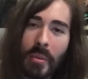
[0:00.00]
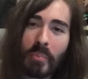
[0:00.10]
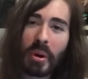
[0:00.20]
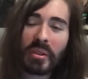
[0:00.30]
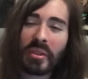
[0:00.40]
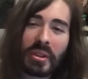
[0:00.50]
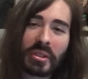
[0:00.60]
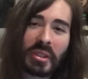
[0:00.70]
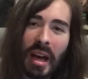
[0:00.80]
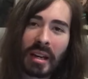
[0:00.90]
But
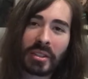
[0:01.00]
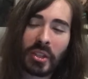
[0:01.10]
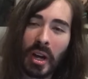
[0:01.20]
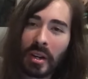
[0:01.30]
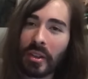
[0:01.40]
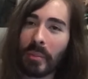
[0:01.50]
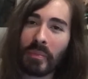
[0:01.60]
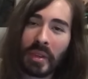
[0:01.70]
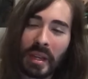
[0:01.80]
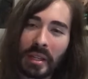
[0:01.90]
there's not a ton of
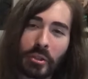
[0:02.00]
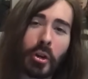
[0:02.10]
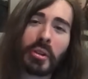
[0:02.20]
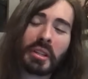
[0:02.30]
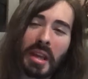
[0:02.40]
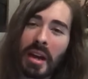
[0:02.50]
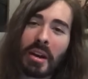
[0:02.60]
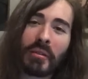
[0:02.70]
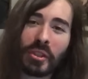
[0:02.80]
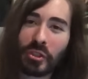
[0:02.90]
them. Certainly not
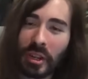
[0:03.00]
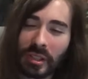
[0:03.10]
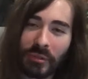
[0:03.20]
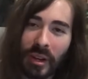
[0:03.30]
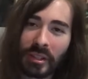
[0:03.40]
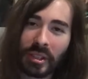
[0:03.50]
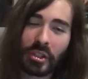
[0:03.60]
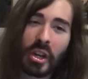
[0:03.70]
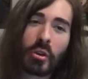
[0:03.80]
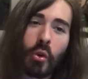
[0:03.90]
enough to justify such
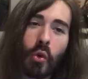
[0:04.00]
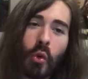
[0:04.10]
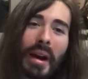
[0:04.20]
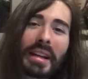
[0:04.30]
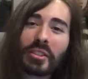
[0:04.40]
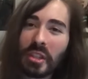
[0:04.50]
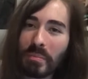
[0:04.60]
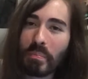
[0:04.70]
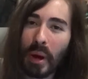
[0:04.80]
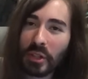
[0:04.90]
a crazy
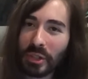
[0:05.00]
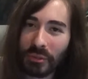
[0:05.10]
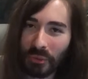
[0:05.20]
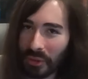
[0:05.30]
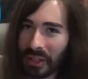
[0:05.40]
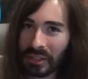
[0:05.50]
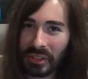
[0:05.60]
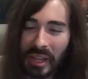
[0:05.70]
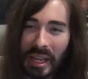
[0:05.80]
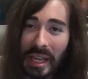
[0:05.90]
budget for
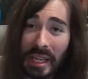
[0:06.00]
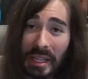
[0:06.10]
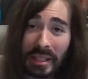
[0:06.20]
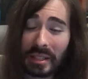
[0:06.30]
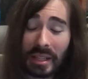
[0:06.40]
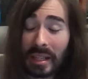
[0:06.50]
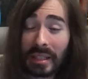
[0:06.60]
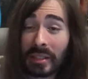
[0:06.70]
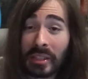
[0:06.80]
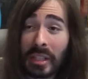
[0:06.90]
this.
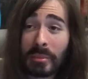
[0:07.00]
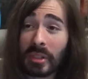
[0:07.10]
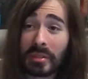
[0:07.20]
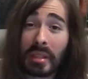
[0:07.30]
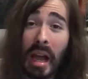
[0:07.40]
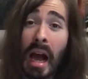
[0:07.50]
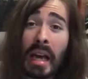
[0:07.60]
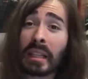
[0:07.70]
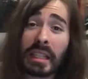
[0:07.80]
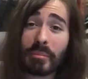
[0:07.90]
It seems
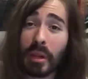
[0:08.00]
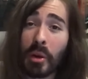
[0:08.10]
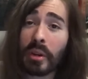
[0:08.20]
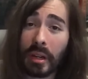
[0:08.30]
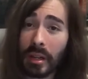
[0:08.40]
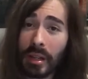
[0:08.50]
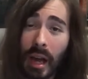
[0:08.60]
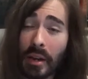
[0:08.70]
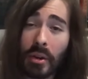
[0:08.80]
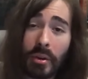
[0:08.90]
highly bloated.
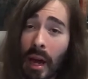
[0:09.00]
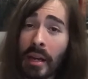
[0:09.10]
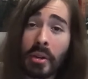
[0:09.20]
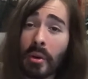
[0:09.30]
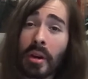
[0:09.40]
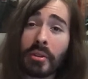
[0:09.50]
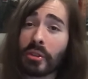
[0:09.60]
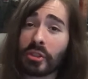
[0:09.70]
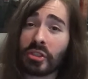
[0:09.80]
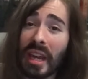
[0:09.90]
I don't
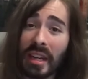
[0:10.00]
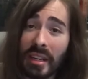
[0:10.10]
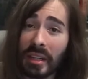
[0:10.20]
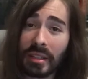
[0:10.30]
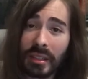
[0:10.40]
understand it.